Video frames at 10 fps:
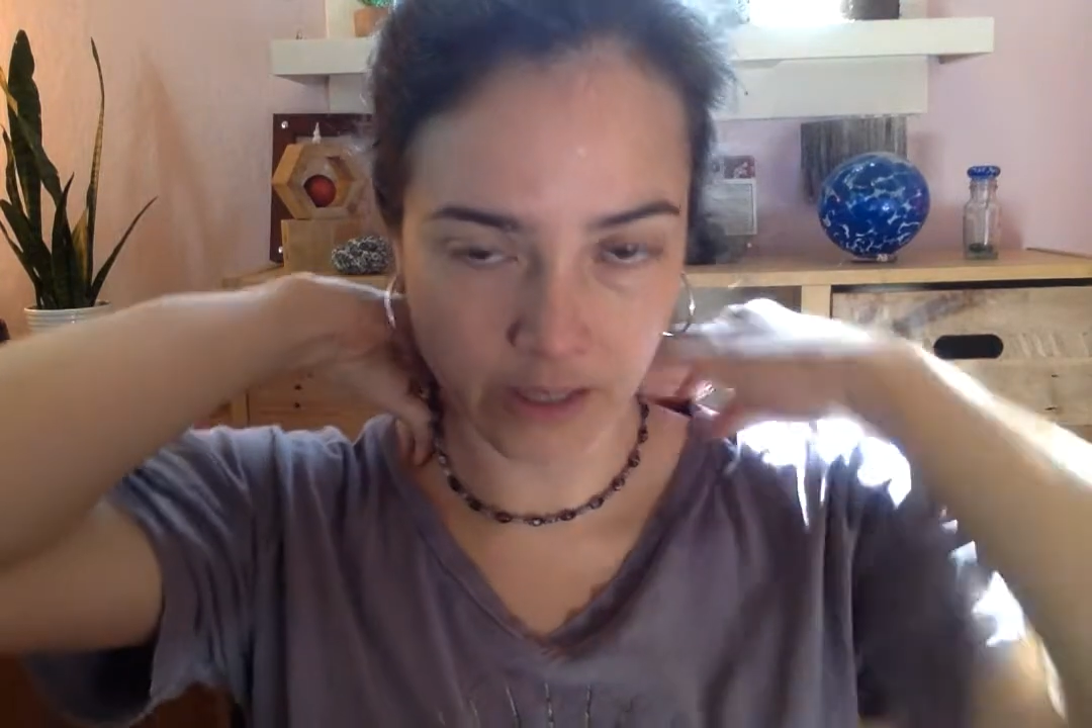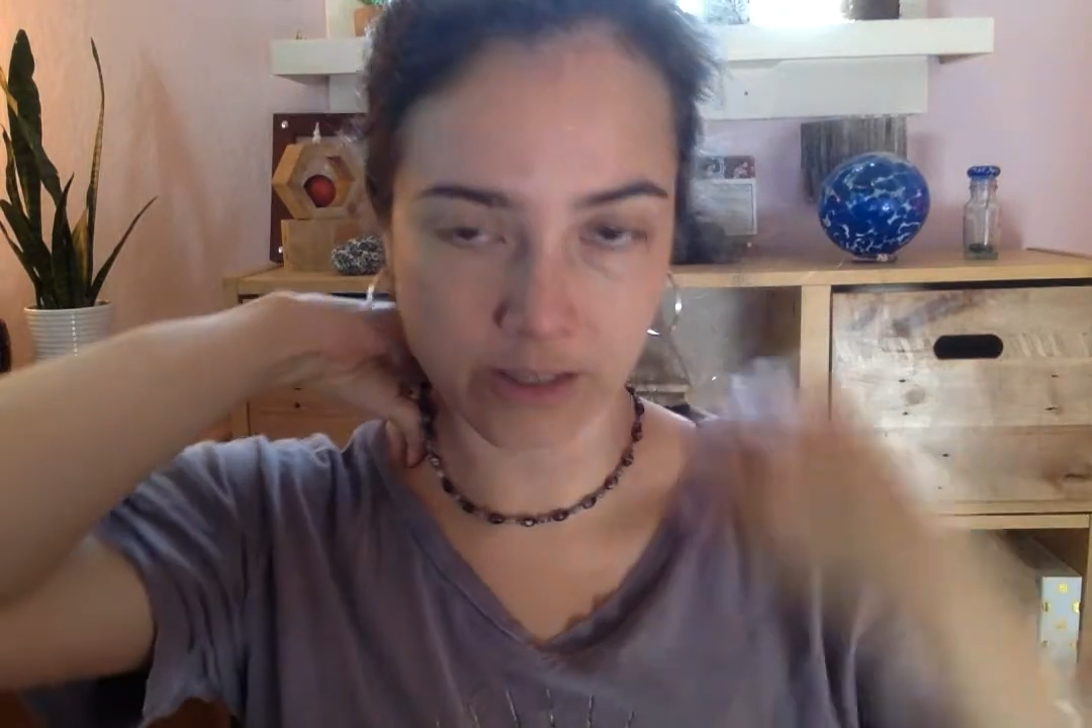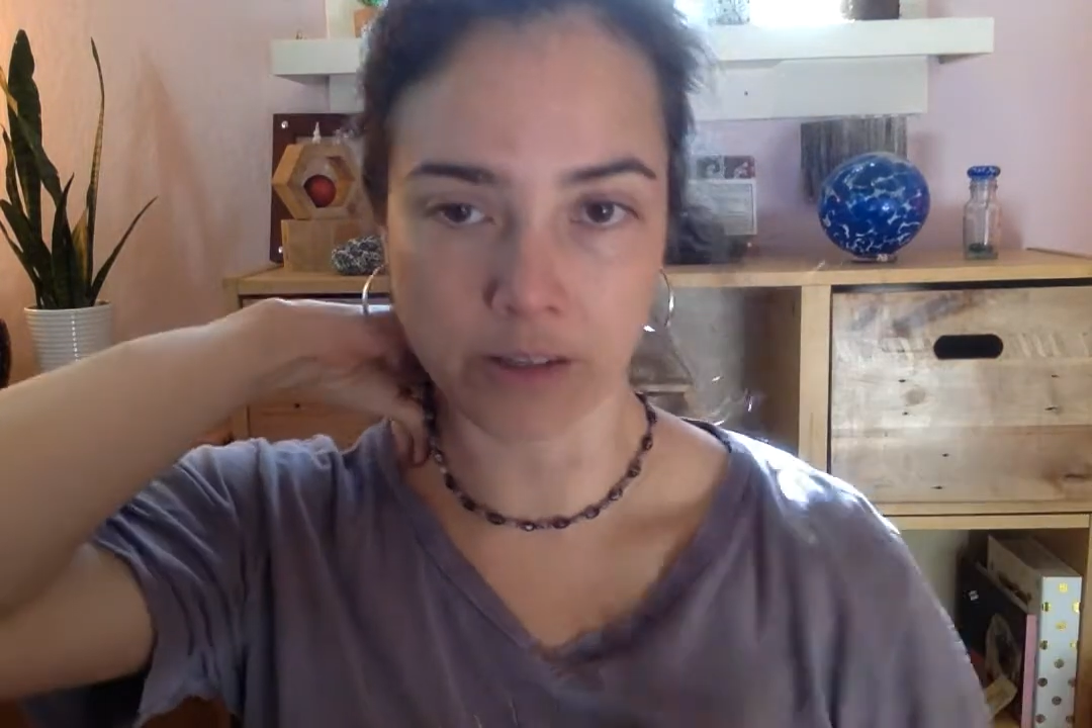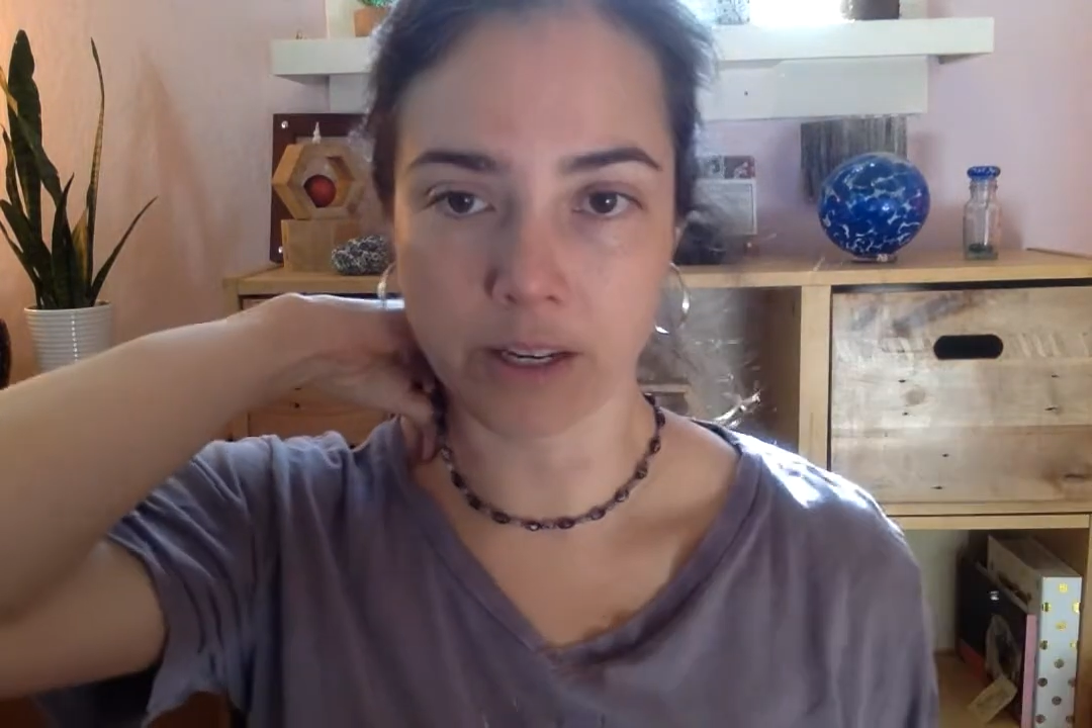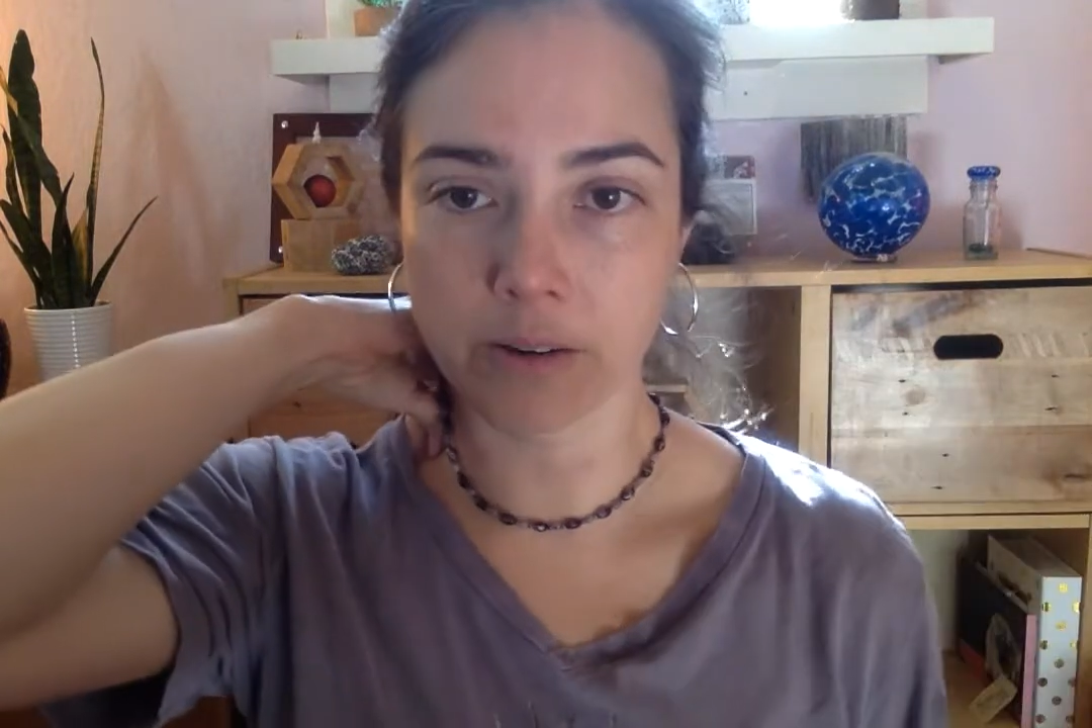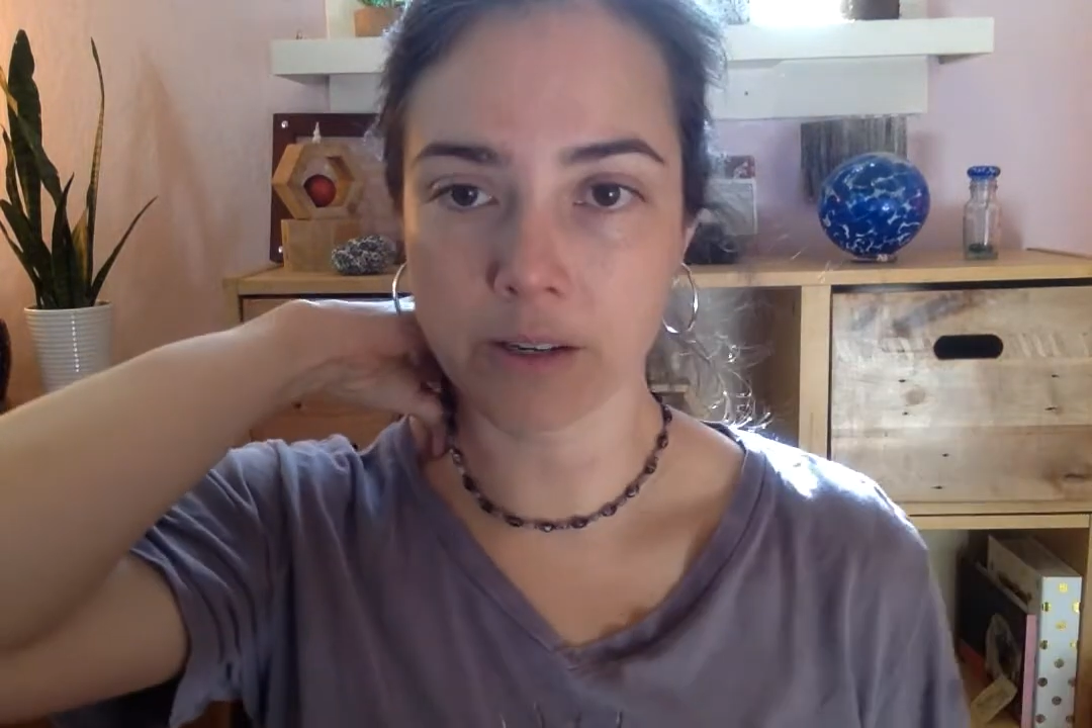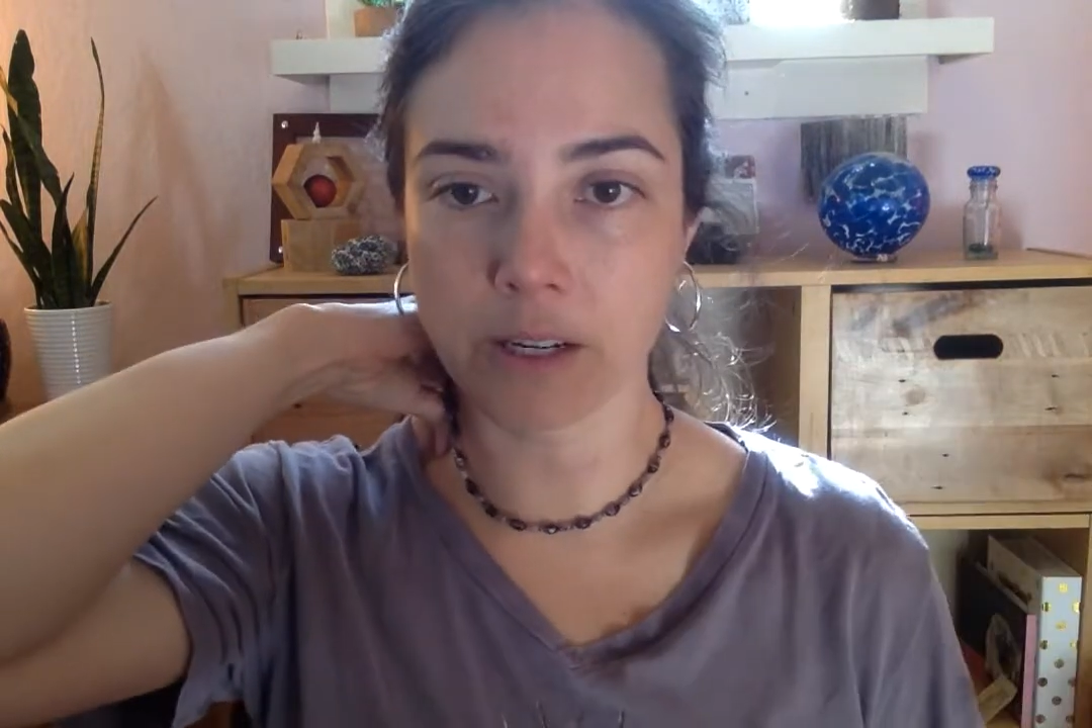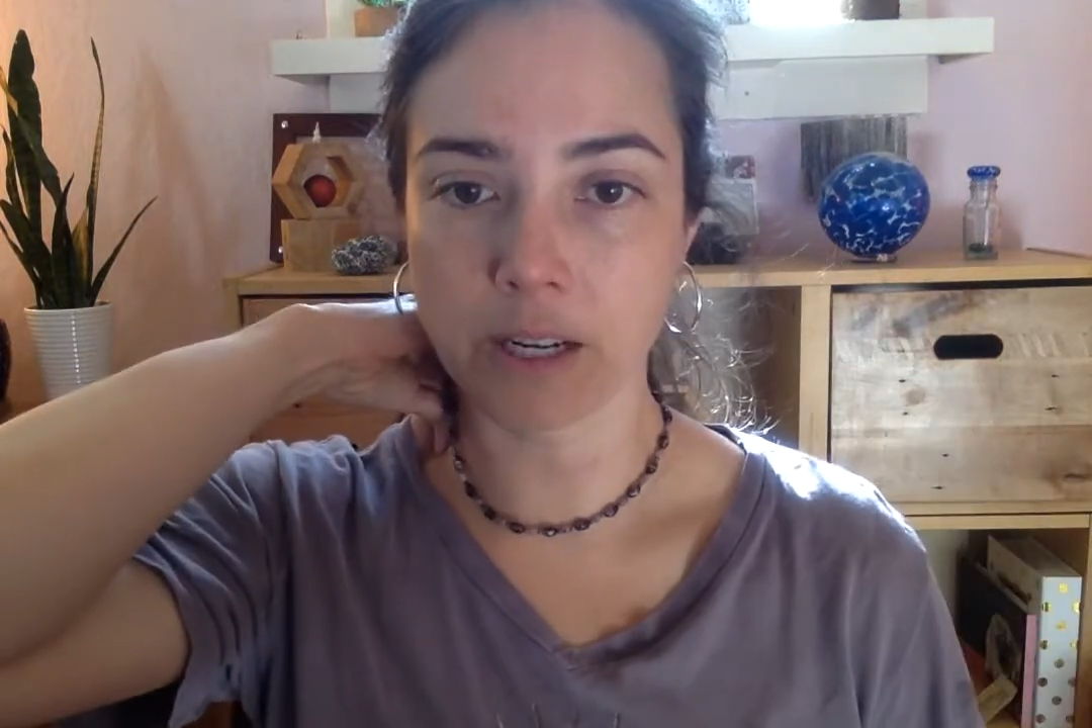So now we're going